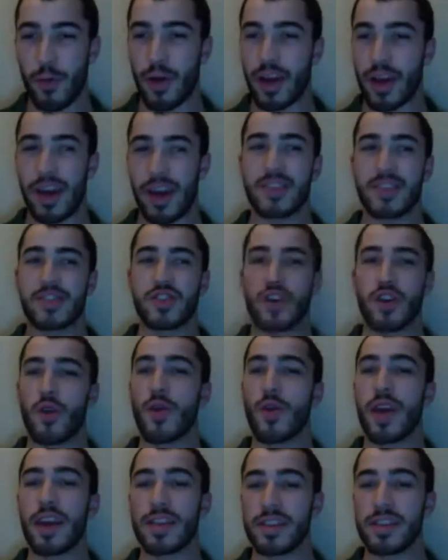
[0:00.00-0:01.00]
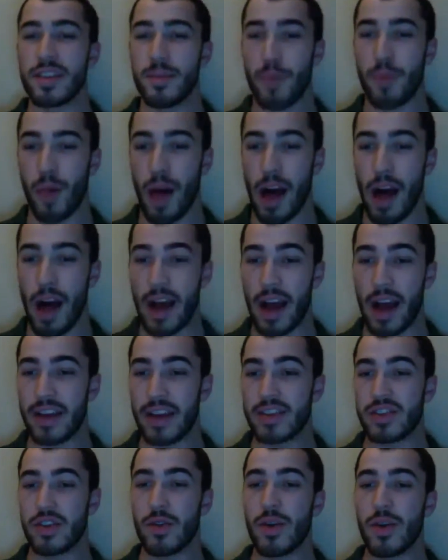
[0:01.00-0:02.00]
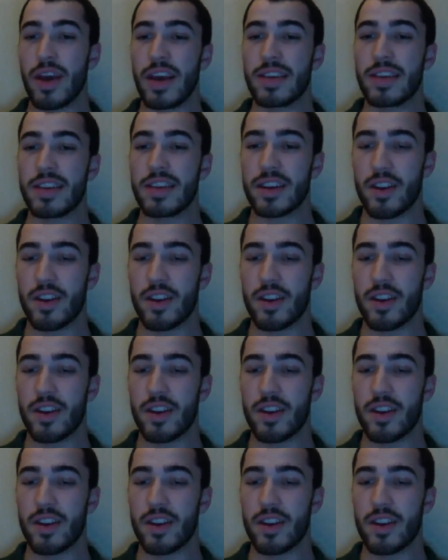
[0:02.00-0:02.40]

Like, it's so easy to block, it's so easy to come